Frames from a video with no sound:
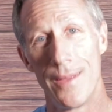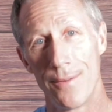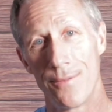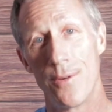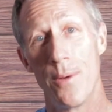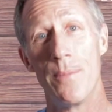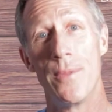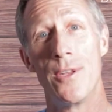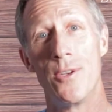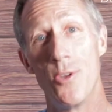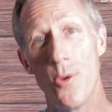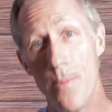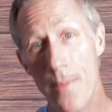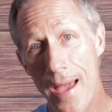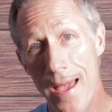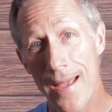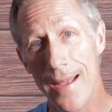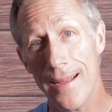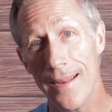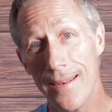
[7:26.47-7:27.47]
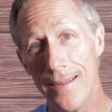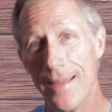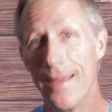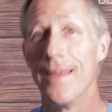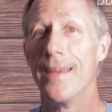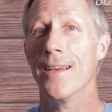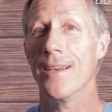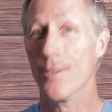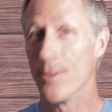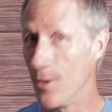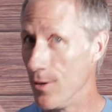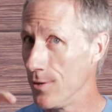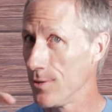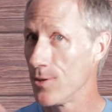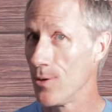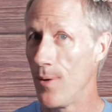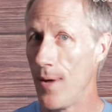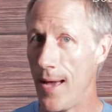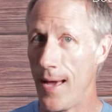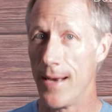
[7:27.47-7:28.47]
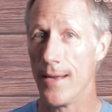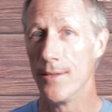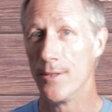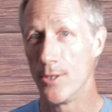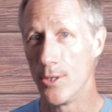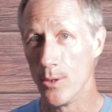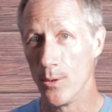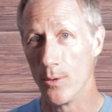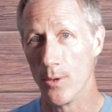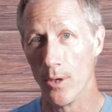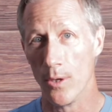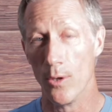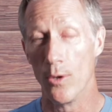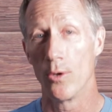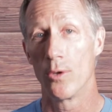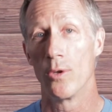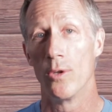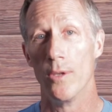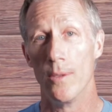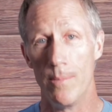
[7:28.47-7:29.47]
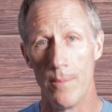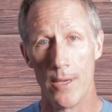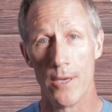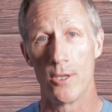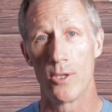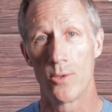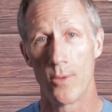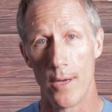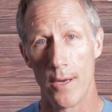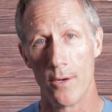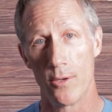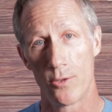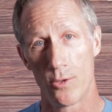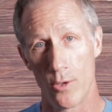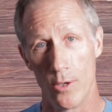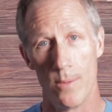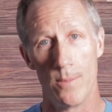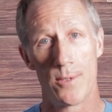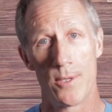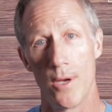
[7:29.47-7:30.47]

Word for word: from the domain is also added to the local administrators group.